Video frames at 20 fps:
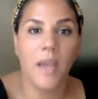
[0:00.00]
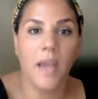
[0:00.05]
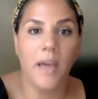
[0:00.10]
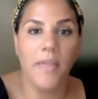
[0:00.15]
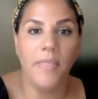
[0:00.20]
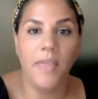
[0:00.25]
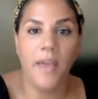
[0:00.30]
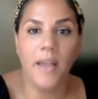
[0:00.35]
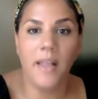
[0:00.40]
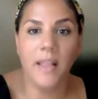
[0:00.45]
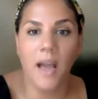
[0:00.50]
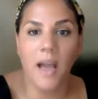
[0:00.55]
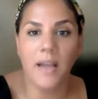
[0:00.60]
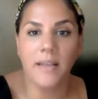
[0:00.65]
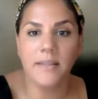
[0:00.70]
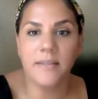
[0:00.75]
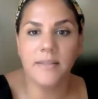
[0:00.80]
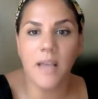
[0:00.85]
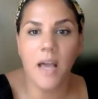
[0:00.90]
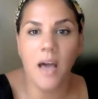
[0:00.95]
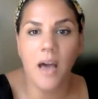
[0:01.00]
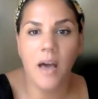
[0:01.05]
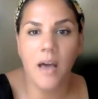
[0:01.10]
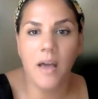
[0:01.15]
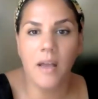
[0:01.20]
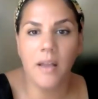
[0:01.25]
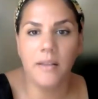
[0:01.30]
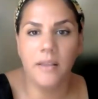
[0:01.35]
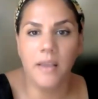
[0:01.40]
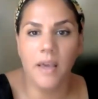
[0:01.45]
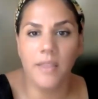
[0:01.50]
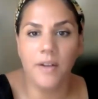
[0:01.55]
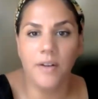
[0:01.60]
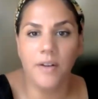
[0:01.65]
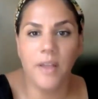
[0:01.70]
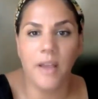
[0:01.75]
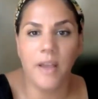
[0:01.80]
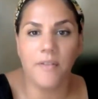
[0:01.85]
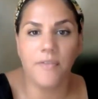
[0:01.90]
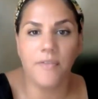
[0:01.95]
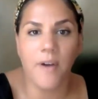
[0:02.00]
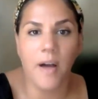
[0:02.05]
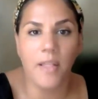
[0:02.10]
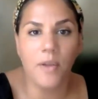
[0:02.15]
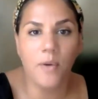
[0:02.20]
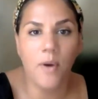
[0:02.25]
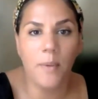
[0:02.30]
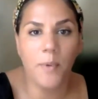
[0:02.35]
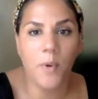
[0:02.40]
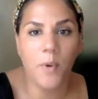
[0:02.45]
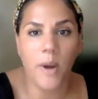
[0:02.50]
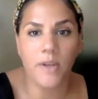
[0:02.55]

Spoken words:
And then I saw another like follow-up